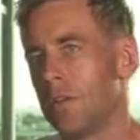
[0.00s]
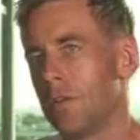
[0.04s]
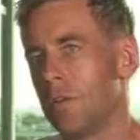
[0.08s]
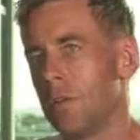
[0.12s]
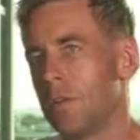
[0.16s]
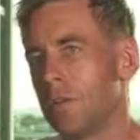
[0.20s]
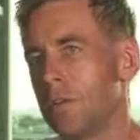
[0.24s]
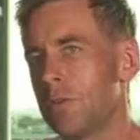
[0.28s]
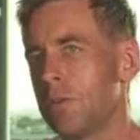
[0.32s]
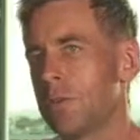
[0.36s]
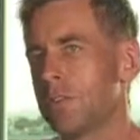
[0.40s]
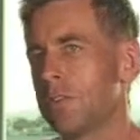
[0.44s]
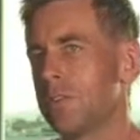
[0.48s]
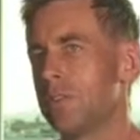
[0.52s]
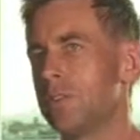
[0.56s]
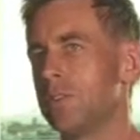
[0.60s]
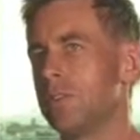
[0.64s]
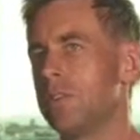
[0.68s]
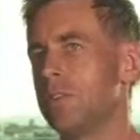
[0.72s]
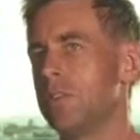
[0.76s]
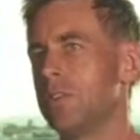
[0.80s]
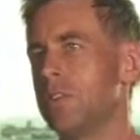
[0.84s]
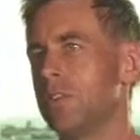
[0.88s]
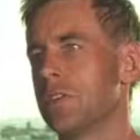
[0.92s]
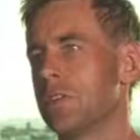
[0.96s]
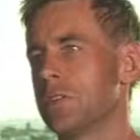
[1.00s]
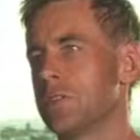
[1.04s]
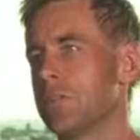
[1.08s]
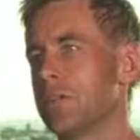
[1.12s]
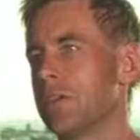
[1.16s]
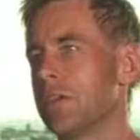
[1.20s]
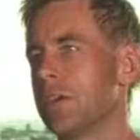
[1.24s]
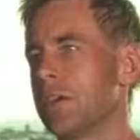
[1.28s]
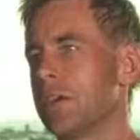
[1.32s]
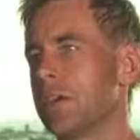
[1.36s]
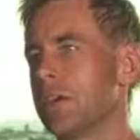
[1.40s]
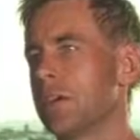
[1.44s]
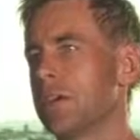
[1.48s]
What I want to talk to you guys
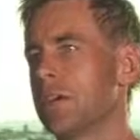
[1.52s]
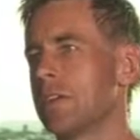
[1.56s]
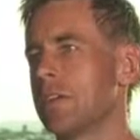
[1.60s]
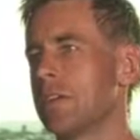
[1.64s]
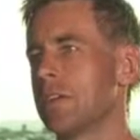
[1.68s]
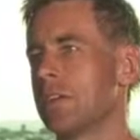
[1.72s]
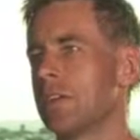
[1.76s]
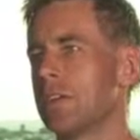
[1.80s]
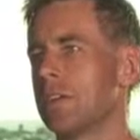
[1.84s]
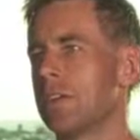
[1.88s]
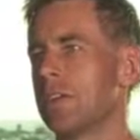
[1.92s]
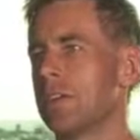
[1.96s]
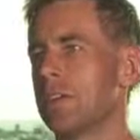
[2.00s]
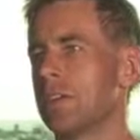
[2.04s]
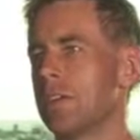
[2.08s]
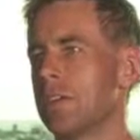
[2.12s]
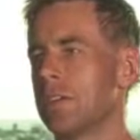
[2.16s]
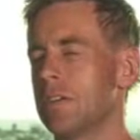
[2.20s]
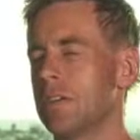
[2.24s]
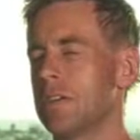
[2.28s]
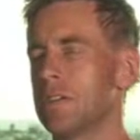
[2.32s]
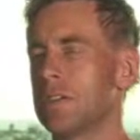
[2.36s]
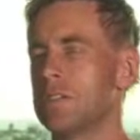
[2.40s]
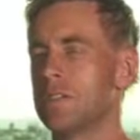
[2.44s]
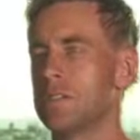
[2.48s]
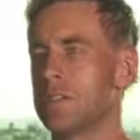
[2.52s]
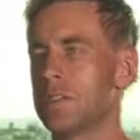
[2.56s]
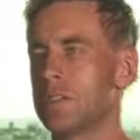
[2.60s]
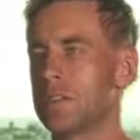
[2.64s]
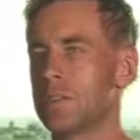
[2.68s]
about is